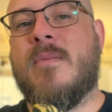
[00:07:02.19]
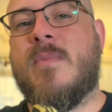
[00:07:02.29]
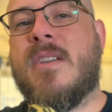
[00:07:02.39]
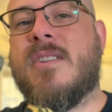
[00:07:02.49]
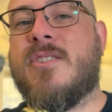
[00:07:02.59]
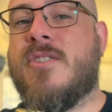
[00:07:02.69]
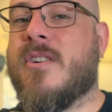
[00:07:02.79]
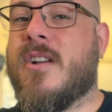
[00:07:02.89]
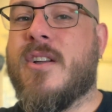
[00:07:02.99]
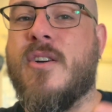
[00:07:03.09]
because you're
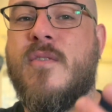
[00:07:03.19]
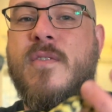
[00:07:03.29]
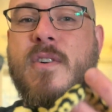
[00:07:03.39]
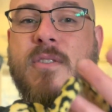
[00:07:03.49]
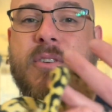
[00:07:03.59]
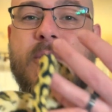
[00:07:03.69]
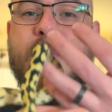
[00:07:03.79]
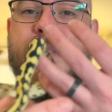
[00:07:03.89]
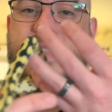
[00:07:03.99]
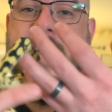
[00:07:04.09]
going to go further
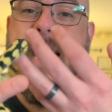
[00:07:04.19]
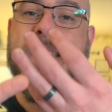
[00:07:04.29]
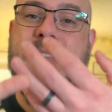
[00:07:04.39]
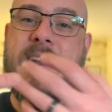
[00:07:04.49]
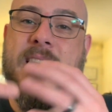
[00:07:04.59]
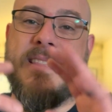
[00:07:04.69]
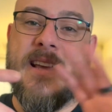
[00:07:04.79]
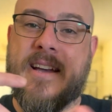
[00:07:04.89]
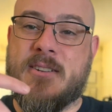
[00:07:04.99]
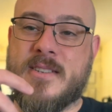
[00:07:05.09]
with that than
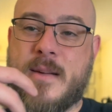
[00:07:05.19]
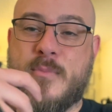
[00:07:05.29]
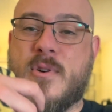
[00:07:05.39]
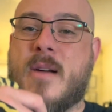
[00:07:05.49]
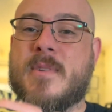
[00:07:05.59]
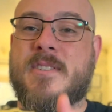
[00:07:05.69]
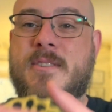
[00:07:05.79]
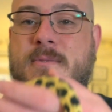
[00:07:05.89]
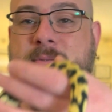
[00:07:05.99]
anything else, I promise you.